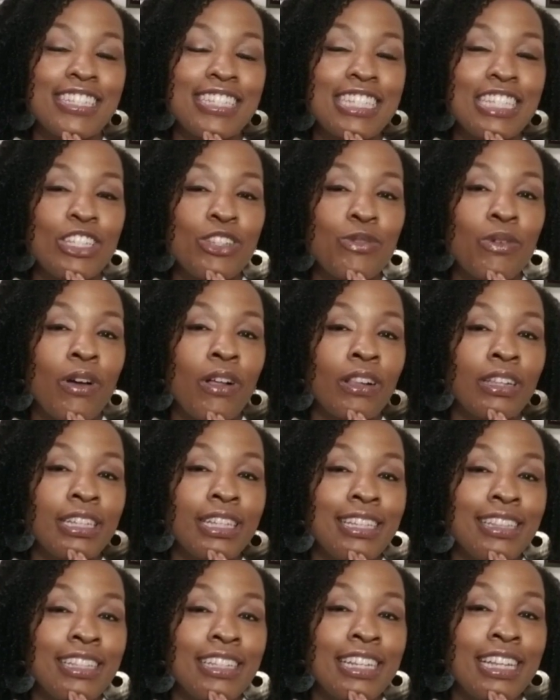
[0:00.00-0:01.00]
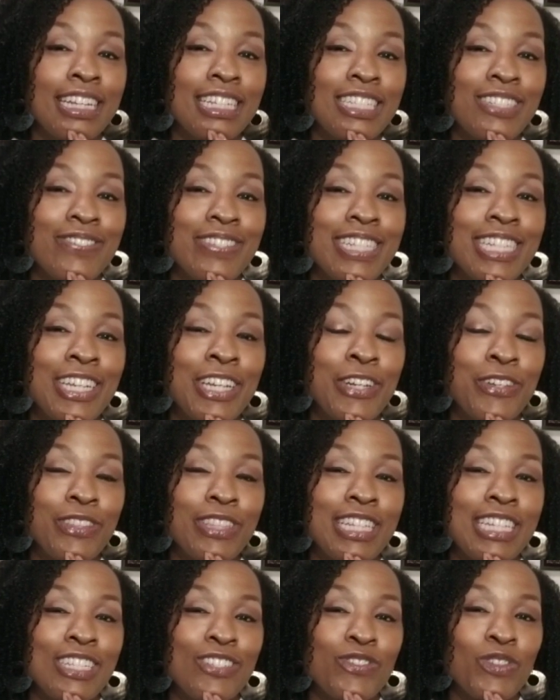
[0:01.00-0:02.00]
See you all in the next video.
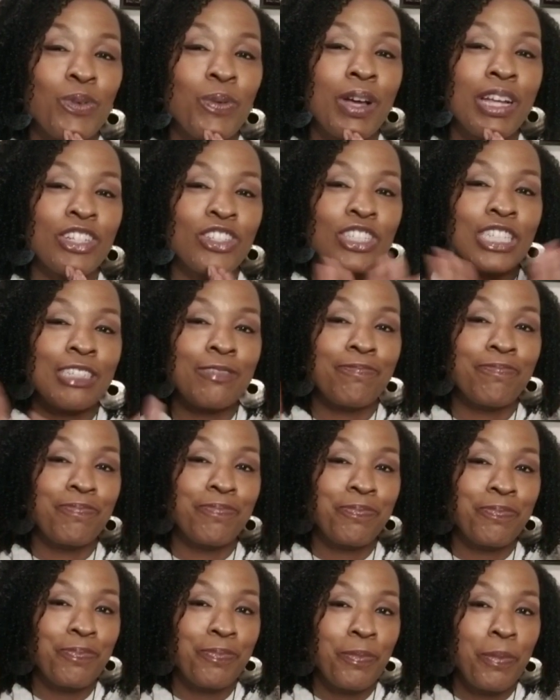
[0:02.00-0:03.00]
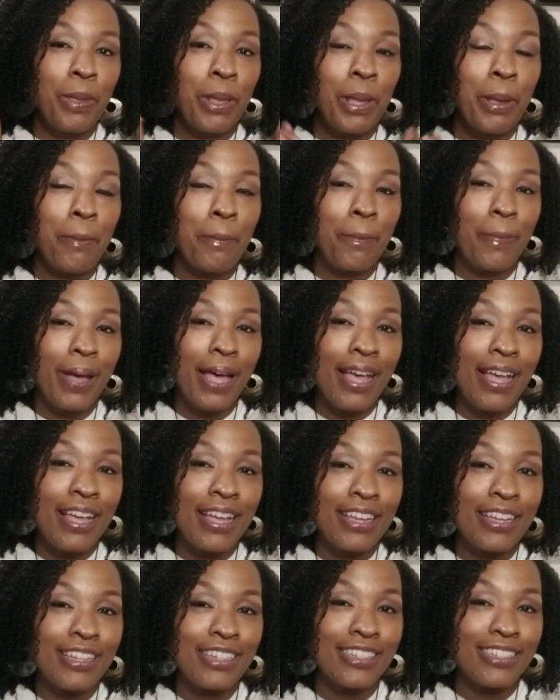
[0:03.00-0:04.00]
Thanks for watching.
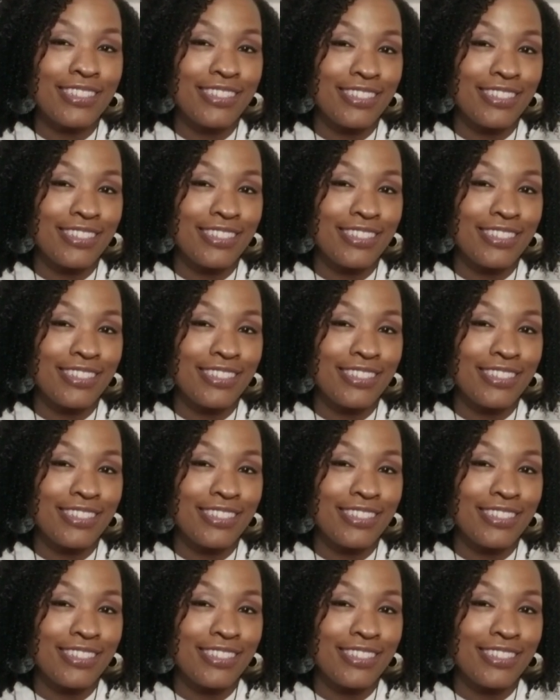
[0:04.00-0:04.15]
Bye.